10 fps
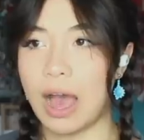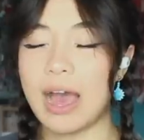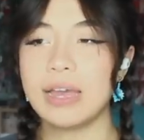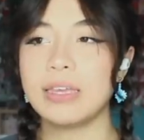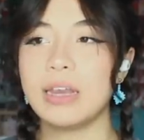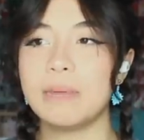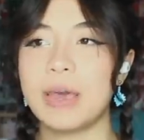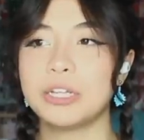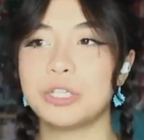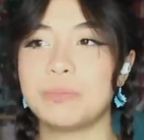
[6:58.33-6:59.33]
I can't
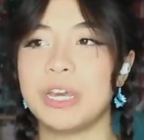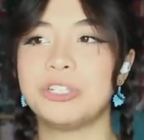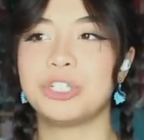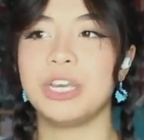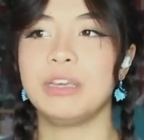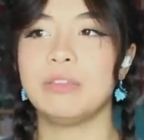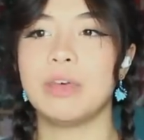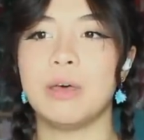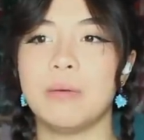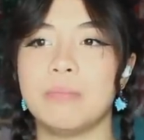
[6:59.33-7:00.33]
imagine pitching
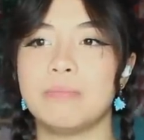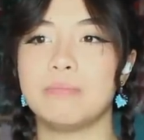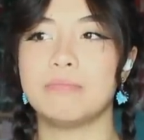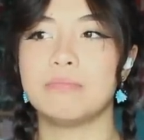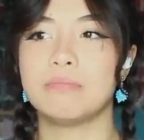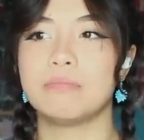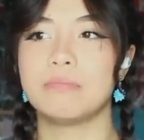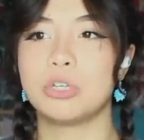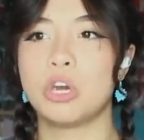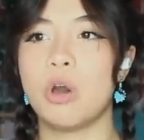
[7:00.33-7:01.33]
the
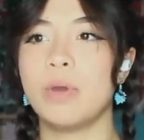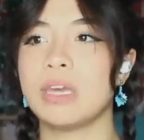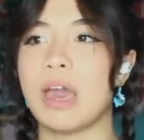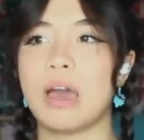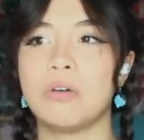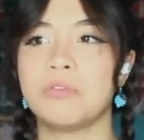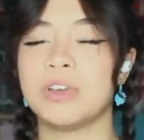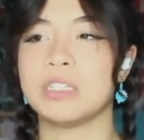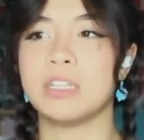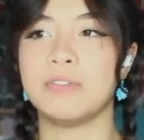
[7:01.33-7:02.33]
going out
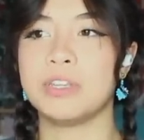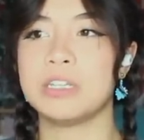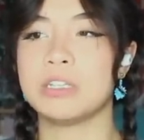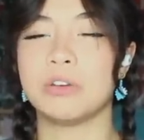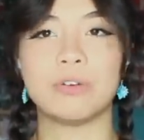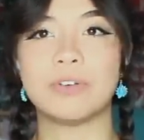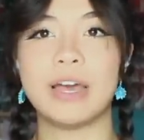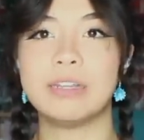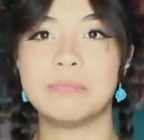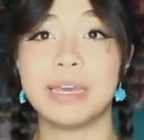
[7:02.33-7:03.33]
festivities to a
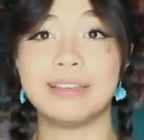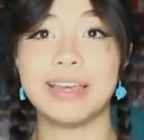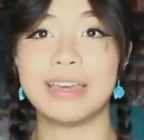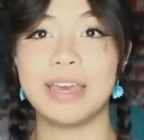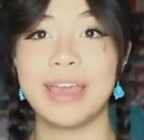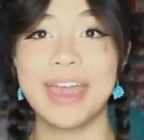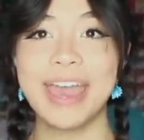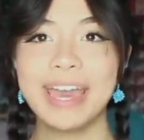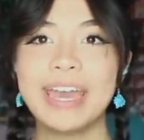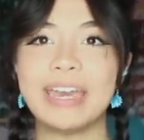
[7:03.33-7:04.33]
friend and being like,
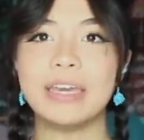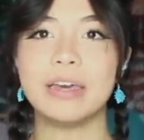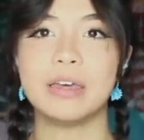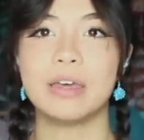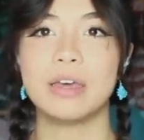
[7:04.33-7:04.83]
hey,